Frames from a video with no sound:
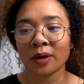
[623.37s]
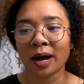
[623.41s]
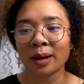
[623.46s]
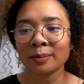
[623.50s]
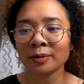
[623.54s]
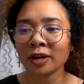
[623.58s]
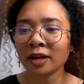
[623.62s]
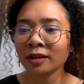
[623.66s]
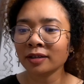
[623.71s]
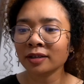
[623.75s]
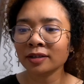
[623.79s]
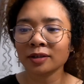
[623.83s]
I'm
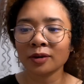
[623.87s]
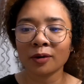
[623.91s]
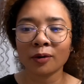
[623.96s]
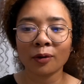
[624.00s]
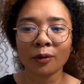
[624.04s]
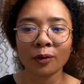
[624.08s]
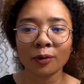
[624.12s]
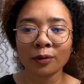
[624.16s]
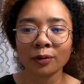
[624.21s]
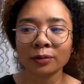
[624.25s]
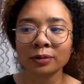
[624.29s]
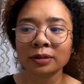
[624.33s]
not gonna
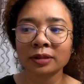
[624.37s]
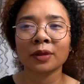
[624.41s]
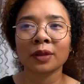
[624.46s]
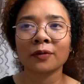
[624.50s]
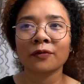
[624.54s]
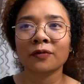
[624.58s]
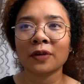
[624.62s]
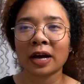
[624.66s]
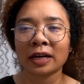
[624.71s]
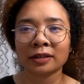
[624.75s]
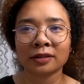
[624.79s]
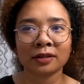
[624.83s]
hold the
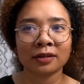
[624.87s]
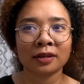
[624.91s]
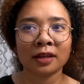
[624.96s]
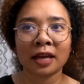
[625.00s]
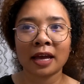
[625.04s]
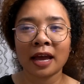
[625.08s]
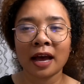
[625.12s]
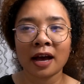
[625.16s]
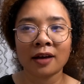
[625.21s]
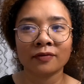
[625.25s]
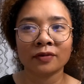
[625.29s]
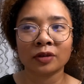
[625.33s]
fact that they
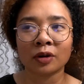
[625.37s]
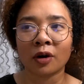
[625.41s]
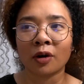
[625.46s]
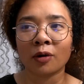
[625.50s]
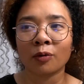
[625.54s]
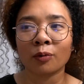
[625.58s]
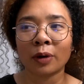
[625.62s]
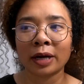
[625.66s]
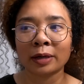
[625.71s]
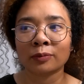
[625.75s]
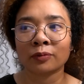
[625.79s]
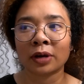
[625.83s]
have an
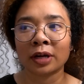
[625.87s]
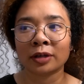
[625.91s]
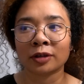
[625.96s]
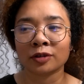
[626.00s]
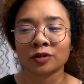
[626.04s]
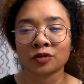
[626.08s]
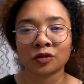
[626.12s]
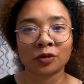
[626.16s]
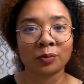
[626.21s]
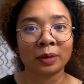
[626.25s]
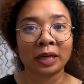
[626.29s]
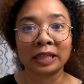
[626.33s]
all-white
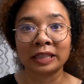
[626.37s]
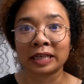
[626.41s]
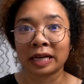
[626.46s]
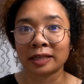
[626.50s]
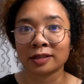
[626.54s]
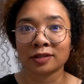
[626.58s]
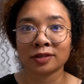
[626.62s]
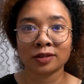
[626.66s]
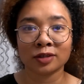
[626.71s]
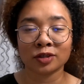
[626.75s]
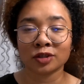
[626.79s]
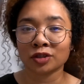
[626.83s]
writer's room
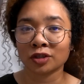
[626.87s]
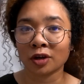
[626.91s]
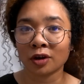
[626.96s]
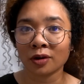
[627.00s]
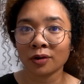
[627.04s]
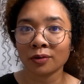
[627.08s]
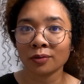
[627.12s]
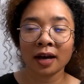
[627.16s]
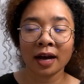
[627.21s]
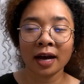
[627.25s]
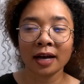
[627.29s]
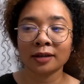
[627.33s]
against the
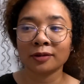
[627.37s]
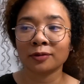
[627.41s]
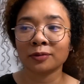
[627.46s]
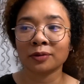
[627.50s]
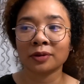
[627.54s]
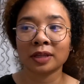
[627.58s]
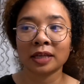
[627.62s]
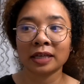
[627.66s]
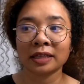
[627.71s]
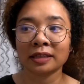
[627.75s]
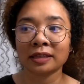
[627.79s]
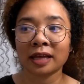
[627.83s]
show. I don't
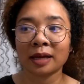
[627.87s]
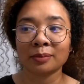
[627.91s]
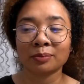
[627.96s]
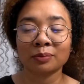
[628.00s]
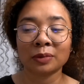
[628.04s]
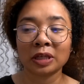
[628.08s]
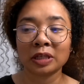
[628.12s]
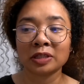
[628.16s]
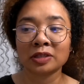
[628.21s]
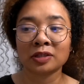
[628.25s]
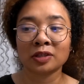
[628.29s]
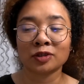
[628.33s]
think that
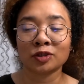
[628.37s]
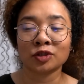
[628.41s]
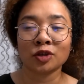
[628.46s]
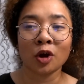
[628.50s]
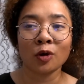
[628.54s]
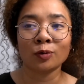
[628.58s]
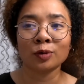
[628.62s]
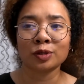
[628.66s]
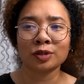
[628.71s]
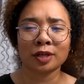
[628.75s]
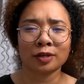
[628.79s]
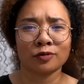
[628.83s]
means the
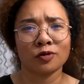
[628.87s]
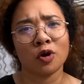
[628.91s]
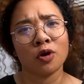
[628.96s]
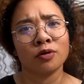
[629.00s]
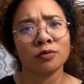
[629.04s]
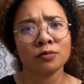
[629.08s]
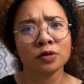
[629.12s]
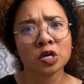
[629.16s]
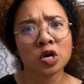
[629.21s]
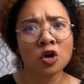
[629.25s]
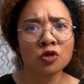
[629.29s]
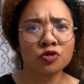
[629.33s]
show is like, oh,
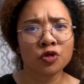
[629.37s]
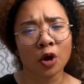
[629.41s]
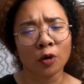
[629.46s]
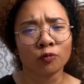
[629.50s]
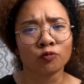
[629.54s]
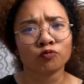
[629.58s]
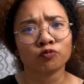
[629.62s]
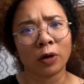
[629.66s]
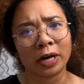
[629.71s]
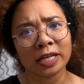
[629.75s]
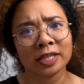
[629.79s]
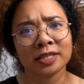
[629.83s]
they're
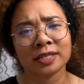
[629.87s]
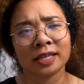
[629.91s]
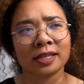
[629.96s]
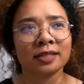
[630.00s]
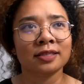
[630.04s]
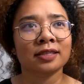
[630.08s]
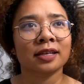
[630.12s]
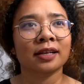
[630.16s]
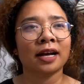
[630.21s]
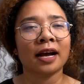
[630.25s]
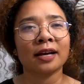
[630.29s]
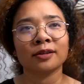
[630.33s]

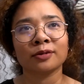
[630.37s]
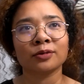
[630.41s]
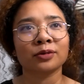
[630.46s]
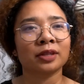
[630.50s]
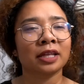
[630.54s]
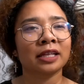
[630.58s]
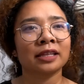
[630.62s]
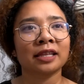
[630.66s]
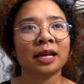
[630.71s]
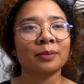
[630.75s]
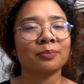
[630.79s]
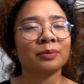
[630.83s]
racist. Like, I don't
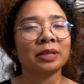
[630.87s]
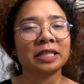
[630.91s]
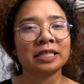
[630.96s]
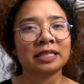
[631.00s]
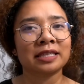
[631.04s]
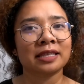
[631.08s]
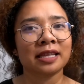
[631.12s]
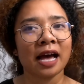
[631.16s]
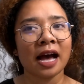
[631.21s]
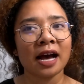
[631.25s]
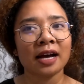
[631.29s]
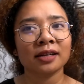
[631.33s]
think that
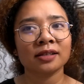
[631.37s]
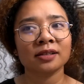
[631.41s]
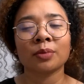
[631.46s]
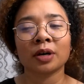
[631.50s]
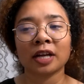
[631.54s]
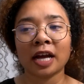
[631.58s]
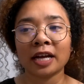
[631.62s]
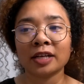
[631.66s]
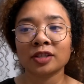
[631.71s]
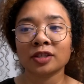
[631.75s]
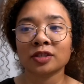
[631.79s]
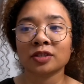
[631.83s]
means that.
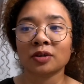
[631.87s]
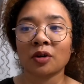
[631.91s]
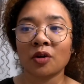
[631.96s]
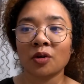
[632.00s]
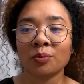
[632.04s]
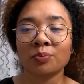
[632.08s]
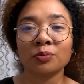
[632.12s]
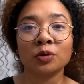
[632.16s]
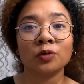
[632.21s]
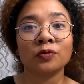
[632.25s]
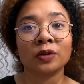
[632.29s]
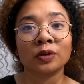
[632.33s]
But I just
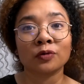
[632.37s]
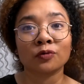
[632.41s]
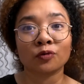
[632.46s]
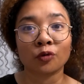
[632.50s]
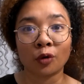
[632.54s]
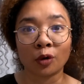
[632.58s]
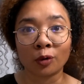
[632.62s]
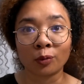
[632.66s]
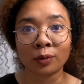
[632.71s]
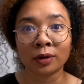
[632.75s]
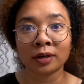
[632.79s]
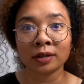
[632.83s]
hope moving
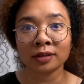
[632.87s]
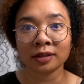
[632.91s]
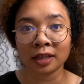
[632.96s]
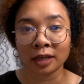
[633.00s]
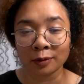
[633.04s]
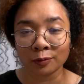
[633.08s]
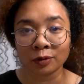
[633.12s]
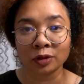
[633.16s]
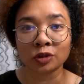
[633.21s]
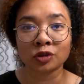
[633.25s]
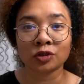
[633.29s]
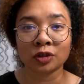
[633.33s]
forward, they
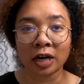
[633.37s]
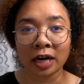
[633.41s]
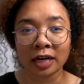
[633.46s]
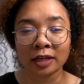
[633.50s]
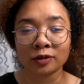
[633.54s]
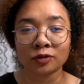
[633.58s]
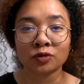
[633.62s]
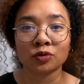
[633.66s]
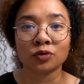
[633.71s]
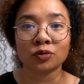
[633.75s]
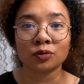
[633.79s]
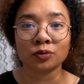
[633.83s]
would try
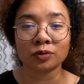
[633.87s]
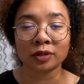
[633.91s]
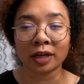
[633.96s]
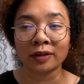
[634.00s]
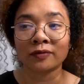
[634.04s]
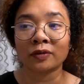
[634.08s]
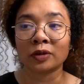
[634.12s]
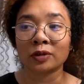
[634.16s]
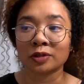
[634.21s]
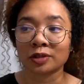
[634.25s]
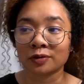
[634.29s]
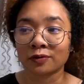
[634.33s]
to
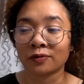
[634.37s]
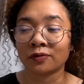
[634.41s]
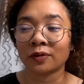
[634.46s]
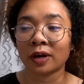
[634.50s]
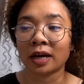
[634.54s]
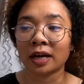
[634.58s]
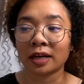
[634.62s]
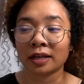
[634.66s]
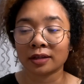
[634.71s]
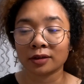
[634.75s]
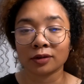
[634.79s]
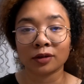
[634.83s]

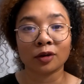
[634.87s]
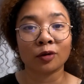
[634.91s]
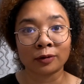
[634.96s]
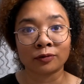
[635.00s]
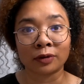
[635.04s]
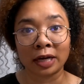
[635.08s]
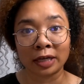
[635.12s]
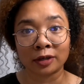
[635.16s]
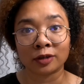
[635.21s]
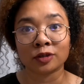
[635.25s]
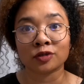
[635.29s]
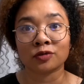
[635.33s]
diversify their
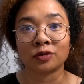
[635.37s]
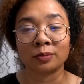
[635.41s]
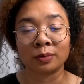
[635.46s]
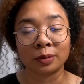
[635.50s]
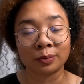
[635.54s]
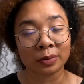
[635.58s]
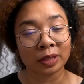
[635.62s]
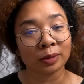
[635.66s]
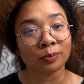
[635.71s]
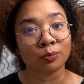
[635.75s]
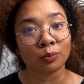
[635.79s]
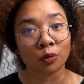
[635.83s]
writer's room a
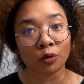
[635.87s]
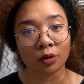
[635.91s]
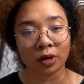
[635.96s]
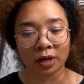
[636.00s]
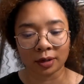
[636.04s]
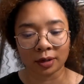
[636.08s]
bit more.